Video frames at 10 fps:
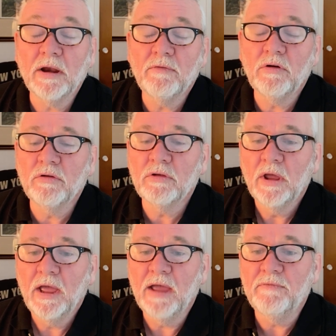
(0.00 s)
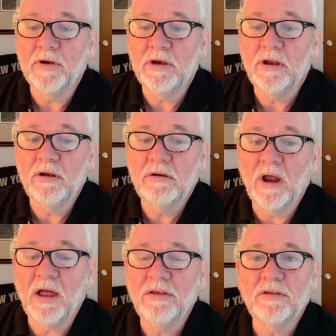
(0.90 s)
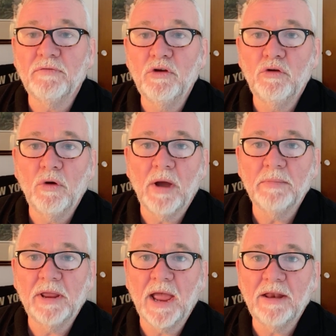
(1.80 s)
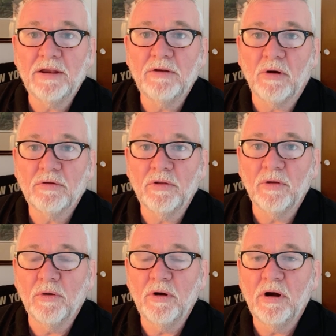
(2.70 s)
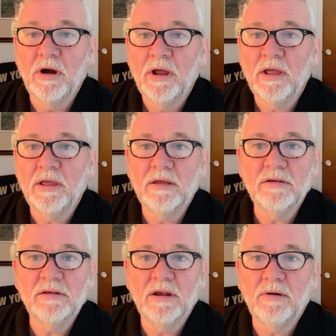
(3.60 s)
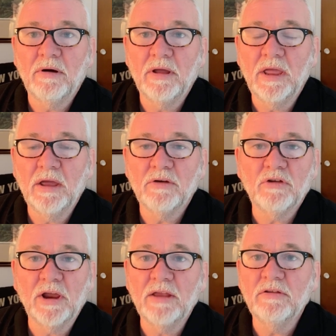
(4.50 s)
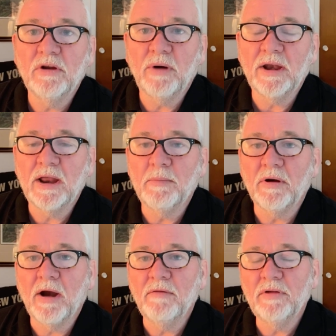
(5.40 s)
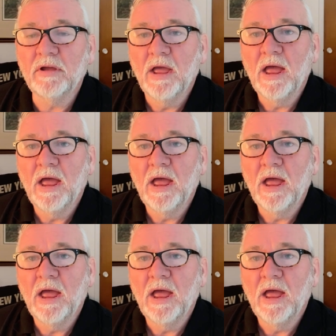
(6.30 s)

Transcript: And of course, if it does, if you do happen to get to talk to the owner, he or she is in the right demographic,